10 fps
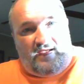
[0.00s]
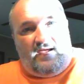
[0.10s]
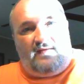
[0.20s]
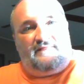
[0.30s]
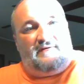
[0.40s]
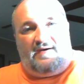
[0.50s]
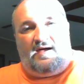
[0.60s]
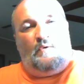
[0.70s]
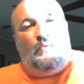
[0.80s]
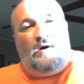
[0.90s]
ever,
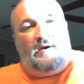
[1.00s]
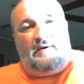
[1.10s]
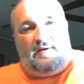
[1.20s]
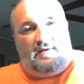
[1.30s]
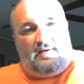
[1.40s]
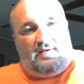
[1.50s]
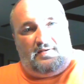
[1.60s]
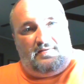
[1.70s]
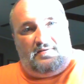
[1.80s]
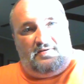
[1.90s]
not one
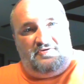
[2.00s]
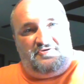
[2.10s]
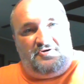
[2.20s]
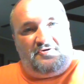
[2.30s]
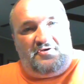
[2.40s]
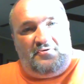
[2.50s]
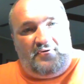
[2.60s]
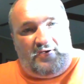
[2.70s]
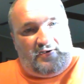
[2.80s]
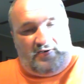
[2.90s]
dirty
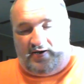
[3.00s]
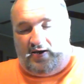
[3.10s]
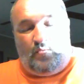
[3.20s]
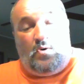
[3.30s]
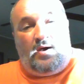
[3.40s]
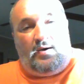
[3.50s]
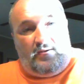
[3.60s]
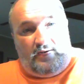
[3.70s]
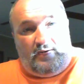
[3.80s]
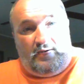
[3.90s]
UA, not one.